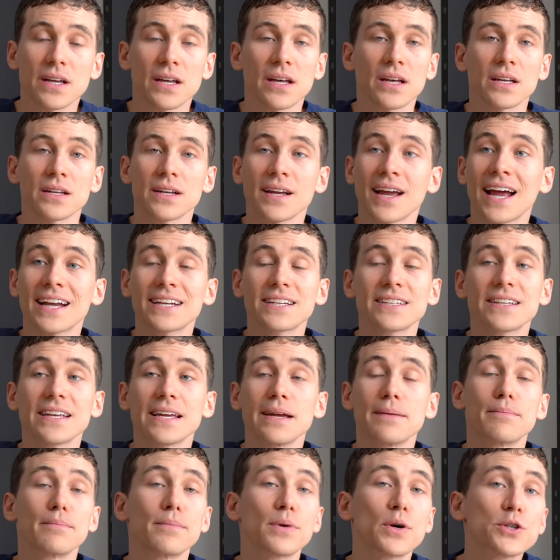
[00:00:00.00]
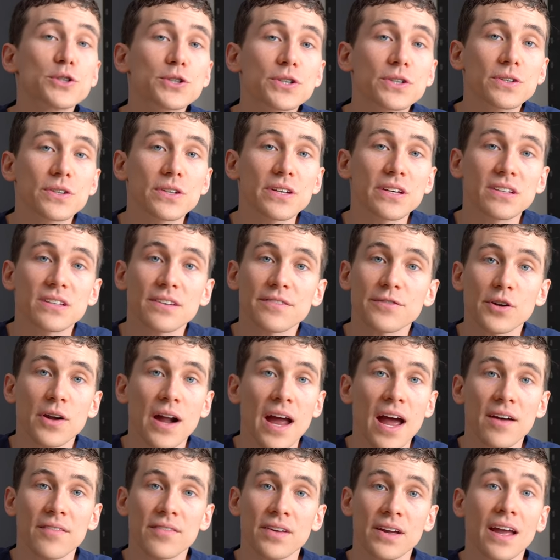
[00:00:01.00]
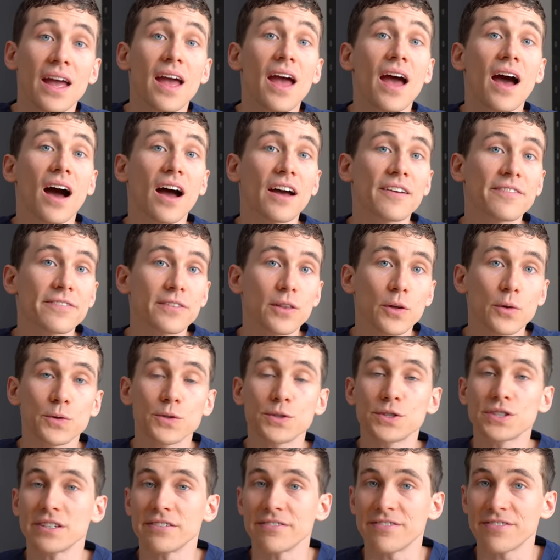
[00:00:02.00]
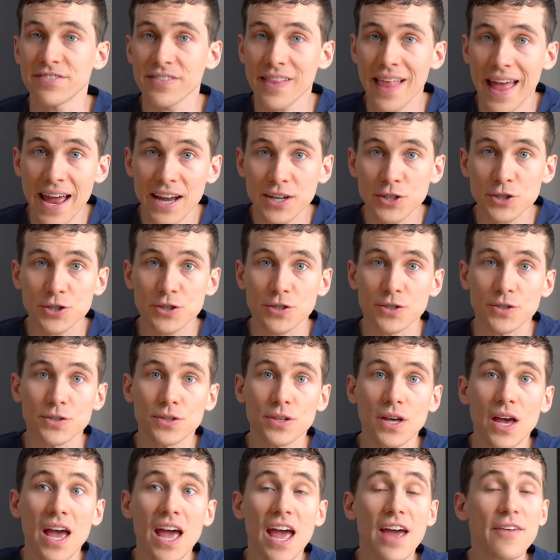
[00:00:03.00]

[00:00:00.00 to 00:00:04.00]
uh, kind of the emergencies if you're having eye floaters and flashes,